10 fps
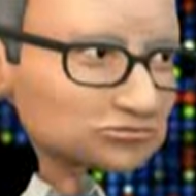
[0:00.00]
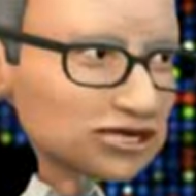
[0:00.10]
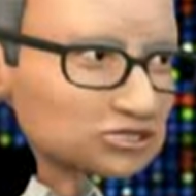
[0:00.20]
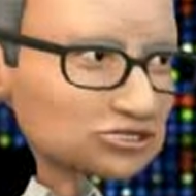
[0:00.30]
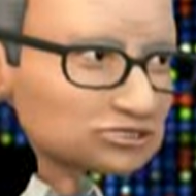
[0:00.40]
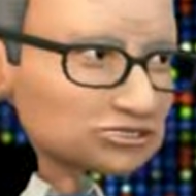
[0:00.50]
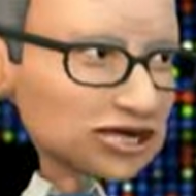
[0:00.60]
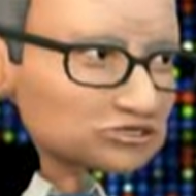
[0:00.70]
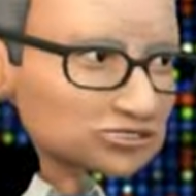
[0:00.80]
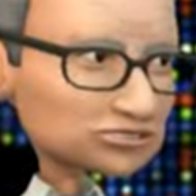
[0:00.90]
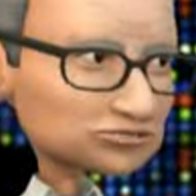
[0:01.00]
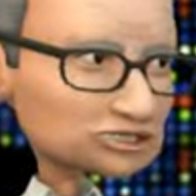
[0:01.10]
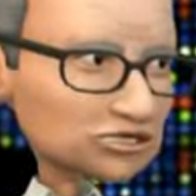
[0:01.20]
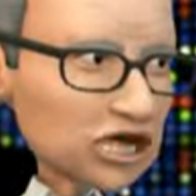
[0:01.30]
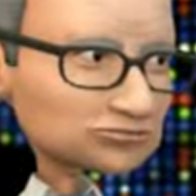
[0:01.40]
I think I just
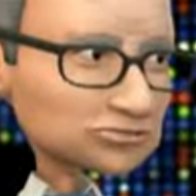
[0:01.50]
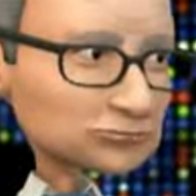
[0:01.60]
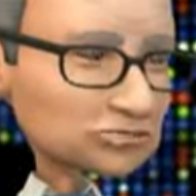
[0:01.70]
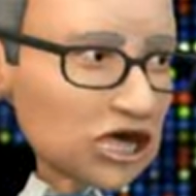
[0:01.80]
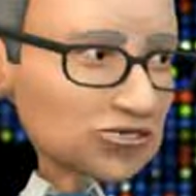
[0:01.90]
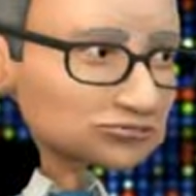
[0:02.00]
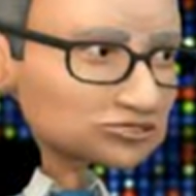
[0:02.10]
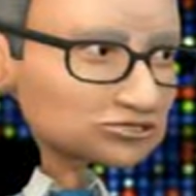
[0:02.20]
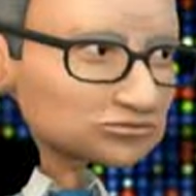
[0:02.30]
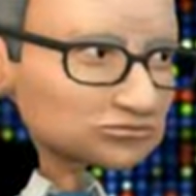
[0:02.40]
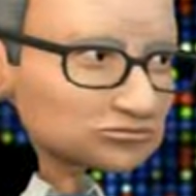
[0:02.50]
crapped my pants.